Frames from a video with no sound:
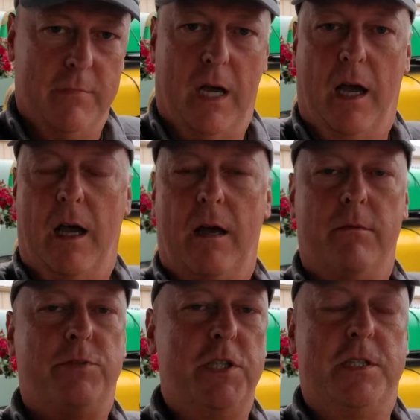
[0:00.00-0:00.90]

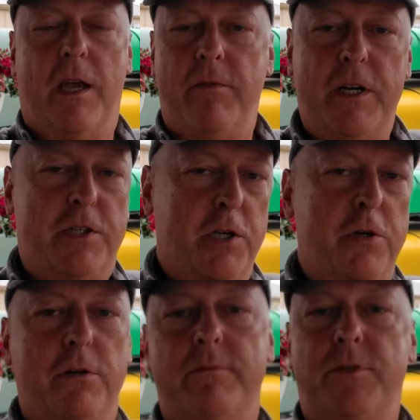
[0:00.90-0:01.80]
Um, she's
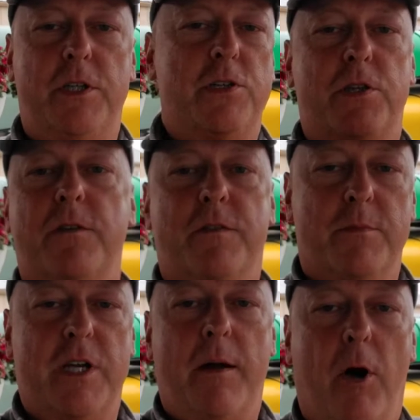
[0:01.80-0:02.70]
72. She deserves some
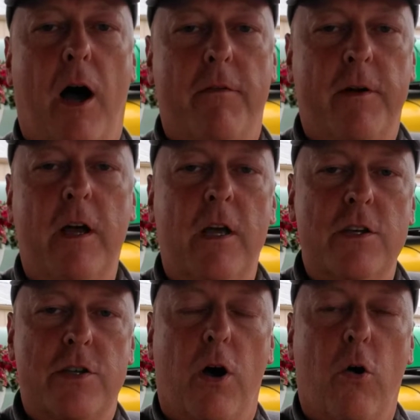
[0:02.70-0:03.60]
time off.
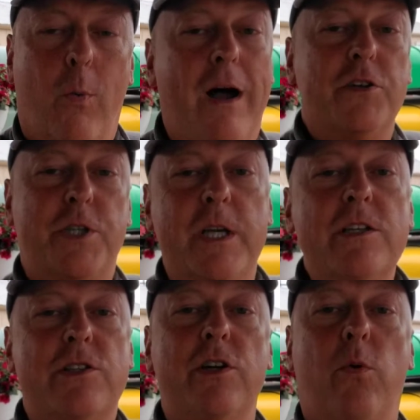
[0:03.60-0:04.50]
So while she
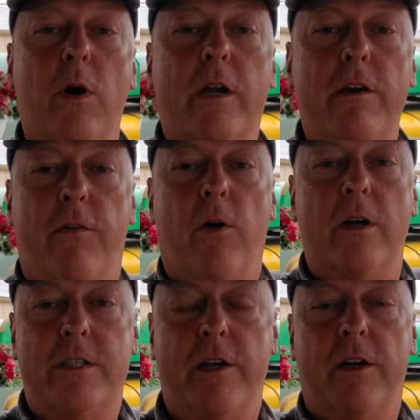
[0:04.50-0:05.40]
is still working for
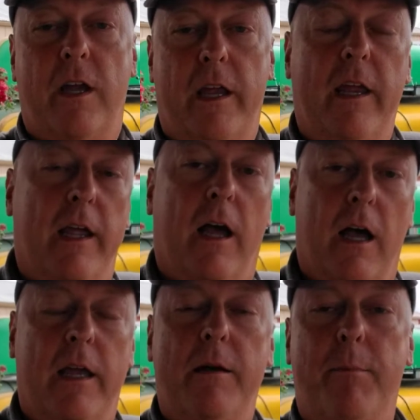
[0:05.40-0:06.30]
us here
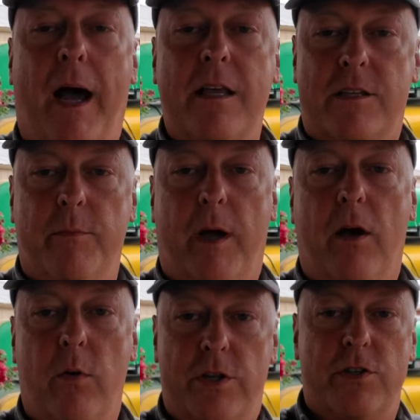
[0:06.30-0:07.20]
uh, in
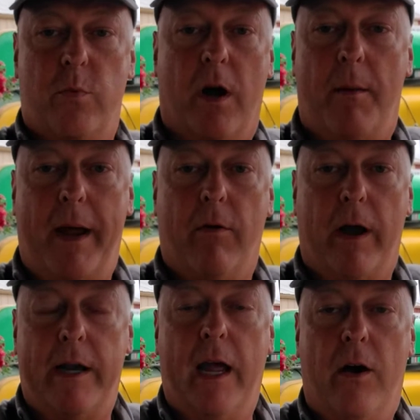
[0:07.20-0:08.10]
Boscobel, which is where I'm at
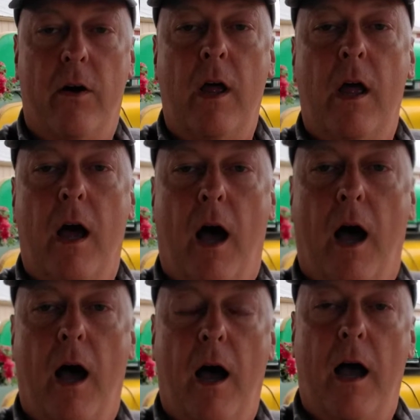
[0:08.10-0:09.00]
right now,
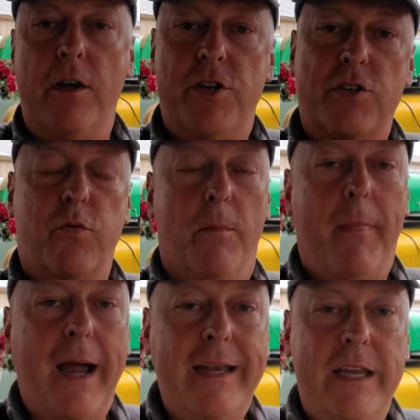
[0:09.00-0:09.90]
uh, just
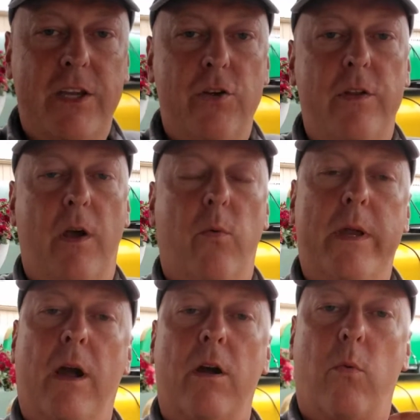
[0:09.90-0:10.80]
reminding you that
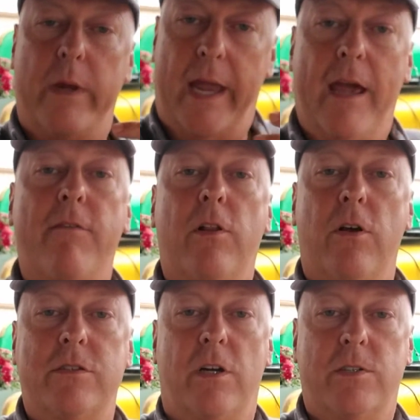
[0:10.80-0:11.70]
we are we have
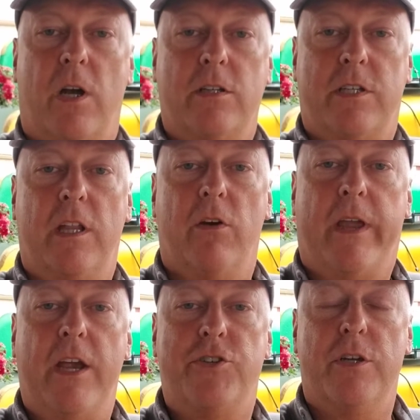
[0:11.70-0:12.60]
closed our Sauk City
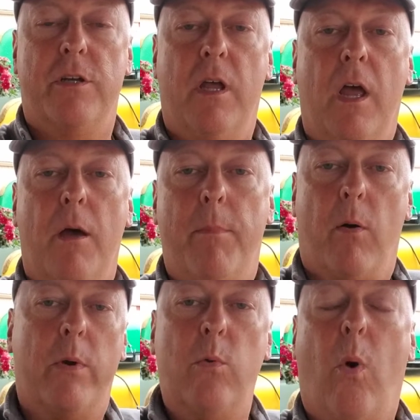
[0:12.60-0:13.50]
location, but
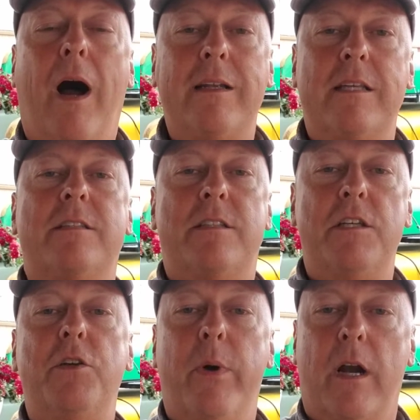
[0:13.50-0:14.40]
we want to see
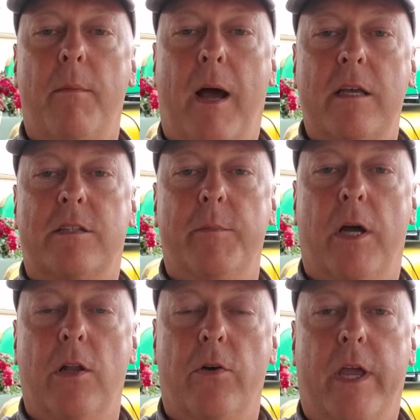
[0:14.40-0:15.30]
you in our
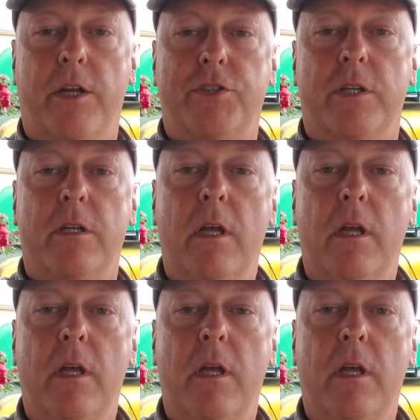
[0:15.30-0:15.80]
Boscobel location.